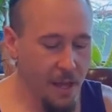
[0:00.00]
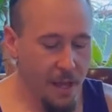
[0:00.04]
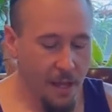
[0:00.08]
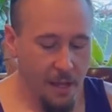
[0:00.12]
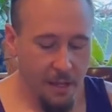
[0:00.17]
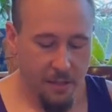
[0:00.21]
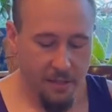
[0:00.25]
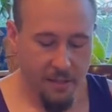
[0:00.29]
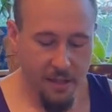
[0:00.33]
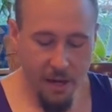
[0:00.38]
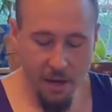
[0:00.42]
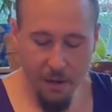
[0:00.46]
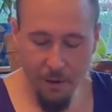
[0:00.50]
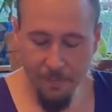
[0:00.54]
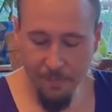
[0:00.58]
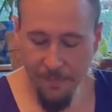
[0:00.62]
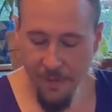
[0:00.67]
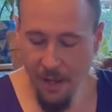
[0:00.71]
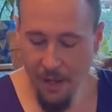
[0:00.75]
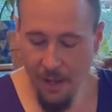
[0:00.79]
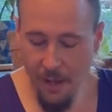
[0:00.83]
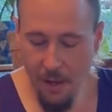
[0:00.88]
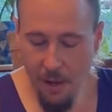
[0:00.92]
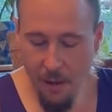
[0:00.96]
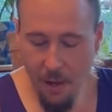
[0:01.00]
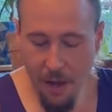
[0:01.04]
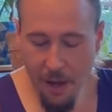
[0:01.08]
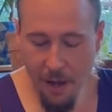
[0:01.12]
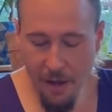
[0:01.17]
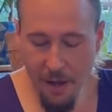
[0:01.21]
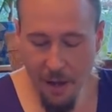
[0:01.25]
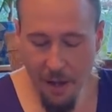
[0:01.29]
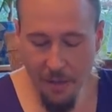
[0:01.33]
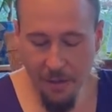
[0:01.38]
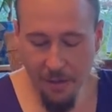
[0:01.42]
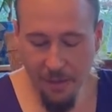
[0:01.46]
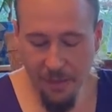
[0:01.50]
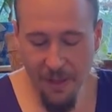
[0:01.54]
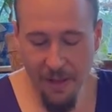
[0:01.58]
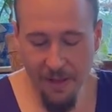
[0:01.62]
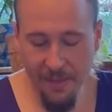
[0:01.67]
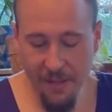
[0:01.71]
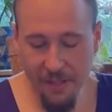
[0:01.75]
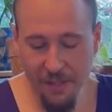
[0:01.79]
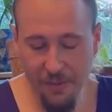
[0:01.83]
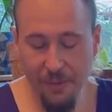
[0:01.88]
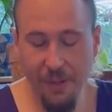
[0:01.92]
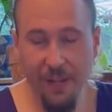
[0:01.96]
So another thing
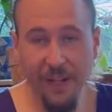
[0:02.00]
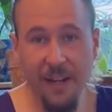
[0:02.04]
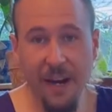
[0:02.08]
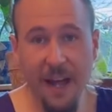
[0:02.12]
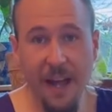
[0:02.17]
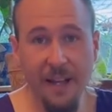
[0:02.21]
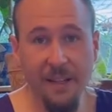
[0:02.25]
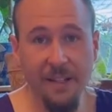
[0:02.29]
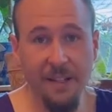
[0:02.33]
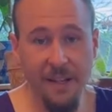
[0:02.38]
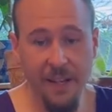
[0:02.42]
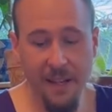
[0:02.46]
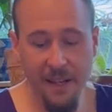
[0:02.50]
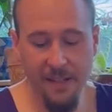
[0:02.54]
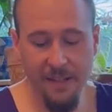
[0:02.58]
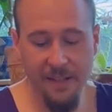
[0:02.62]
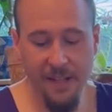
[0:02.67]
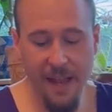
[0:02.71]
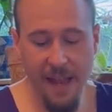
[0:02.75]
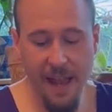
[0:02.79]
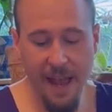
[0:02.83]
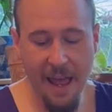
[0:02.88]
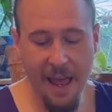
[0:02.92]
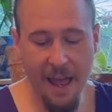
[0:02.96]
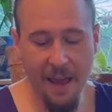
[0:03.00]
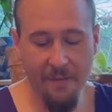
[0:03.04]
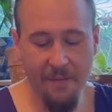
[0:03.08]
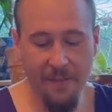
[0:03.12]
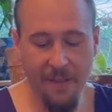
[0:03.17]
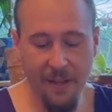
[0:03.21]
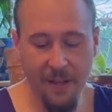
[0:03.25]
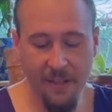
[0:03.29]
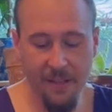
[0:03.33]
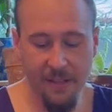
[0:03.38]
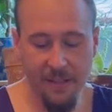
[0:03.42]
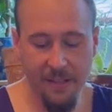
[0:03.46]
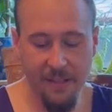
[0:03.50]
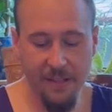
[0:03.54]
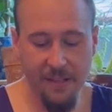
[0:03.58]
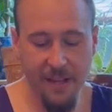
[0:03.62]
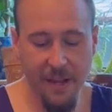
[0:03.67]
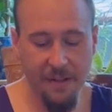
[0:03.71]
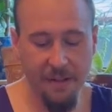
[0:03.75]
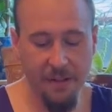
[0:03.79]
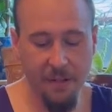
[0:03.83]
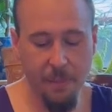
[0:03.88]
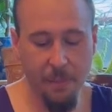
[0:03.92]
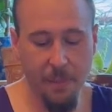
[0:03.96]
that's really nice is they have this
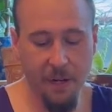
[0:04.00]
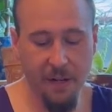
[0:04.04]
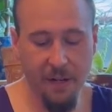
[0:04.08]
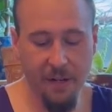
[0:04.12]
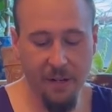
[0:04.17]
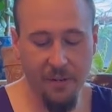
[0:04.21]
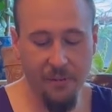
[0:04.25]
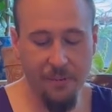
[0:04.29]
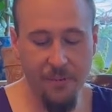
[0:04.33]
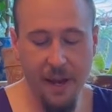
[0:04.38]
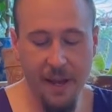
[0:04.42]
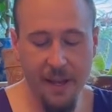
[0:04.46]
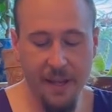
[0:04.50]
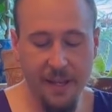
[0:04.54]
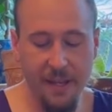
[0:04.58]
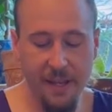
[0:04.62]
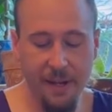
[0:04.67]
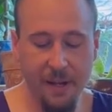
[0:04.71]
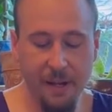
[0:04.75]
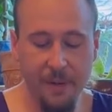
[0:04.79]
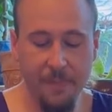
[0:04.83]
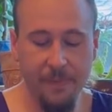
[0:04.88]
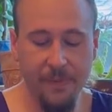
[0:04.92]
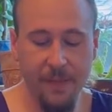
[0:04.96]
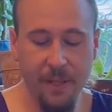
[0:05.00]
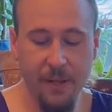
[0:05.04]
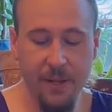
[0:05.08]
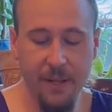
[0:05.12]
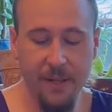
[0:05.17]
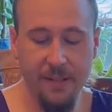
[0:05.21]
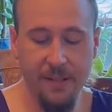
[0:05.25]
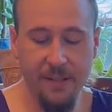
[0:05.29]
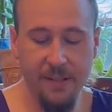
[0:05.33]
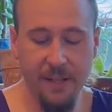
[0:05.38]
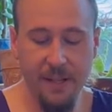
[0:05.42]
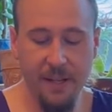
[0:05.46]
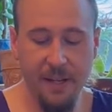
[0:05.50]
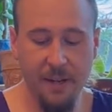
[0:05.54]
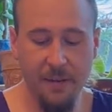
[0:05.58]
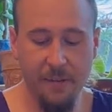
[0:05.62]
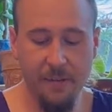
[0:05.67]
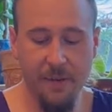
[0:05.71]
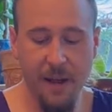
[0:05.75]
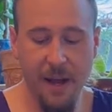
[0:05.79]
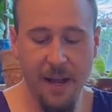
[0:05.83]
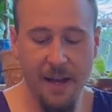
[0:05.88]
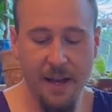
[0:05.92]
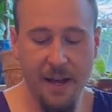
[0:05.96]
center mark right here. You can see
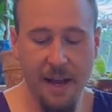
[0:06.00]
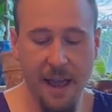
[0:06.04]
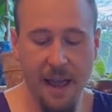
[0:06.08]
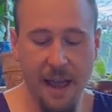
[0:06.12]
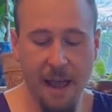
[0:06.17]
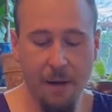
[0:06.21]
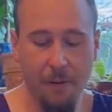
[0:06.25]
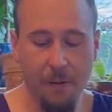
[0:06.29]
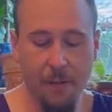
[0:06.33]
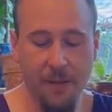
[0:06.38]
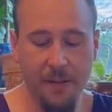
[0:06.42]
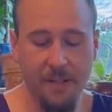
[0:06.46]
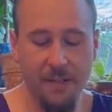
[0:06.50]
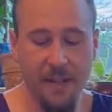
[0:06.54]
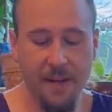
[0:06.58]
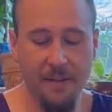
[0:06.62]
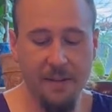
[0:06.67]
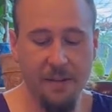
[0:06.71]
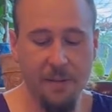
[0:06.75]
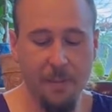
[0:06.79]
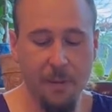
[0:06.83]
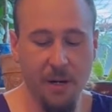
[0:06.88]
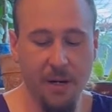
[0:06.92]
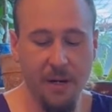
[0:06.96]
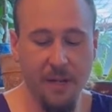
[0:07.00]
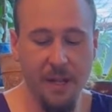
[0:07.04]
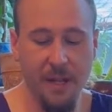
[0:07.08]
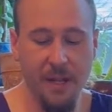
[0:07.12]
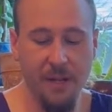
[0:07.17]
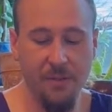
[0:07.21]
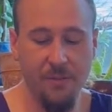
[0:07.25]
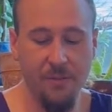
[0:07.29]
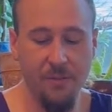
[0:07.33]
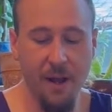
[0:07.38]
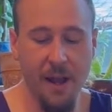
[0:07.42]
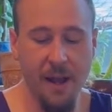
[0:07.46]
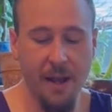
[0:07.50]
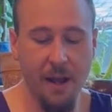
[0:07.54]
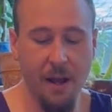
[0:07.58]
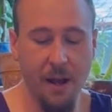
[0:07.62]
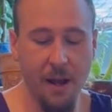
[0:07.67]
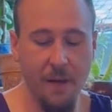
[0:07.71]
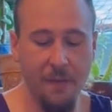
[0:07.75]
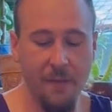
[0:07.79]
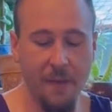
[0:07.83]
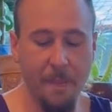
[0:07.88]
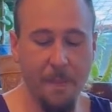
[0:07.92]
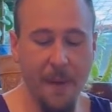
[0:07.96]
right now the center mark is right
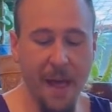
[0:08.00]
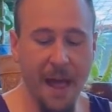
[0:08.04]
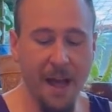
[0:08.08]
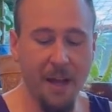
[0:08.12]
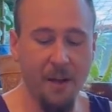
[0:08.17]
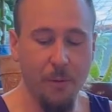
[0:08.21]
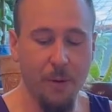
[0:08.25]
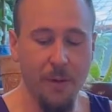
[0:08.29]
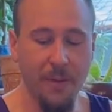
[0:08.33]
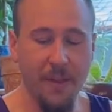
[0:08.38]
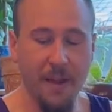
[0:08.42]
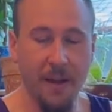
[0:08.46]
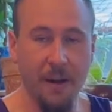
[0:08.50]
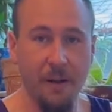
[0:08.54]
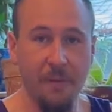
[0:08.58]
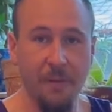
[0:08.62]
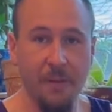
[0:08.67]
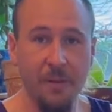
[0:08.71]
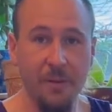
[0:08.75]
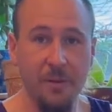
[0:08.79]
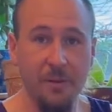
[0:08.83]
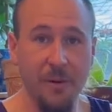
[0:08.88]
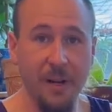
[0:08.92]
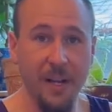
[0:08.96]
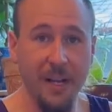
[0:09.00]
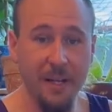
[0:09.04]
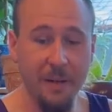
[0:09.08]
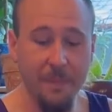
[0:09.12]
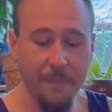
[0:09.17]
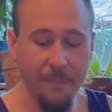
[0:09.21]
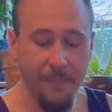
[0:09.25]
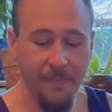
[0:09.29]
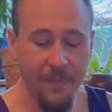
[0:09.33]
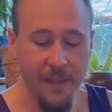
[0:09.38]
on the back one there on the green.